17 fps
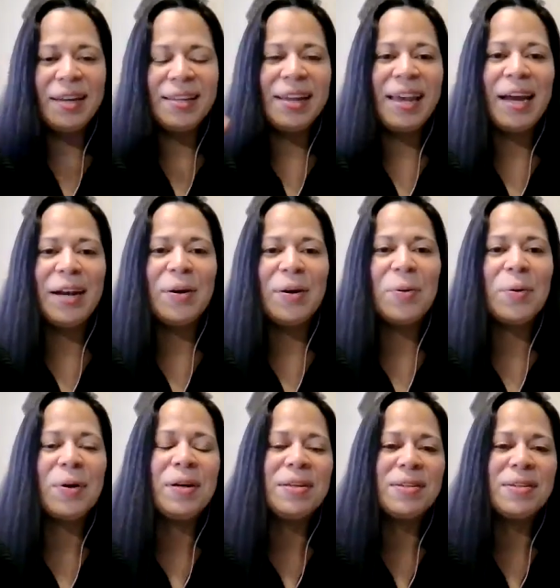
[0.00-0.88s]
the
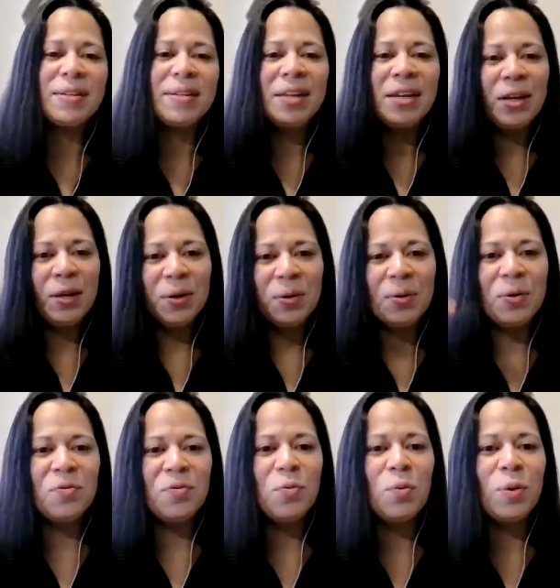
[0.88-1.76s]
categories and
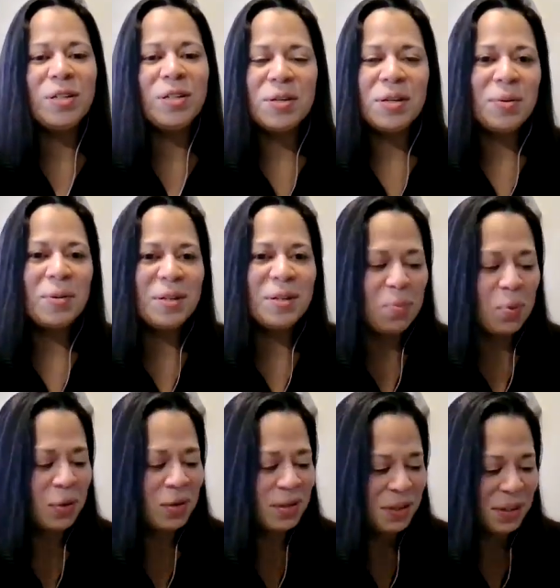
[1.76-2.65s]
of what's
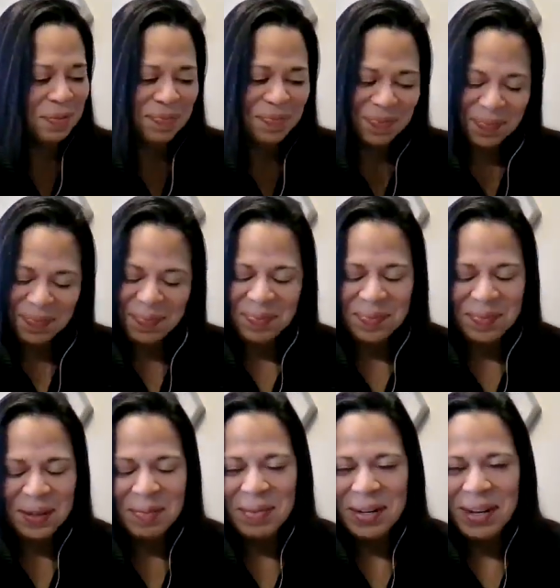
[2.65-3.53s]
important to you.
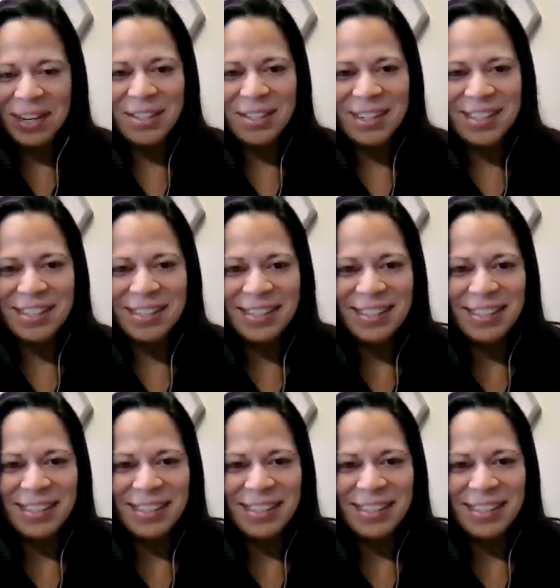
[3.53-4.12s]
Yeah, and energize.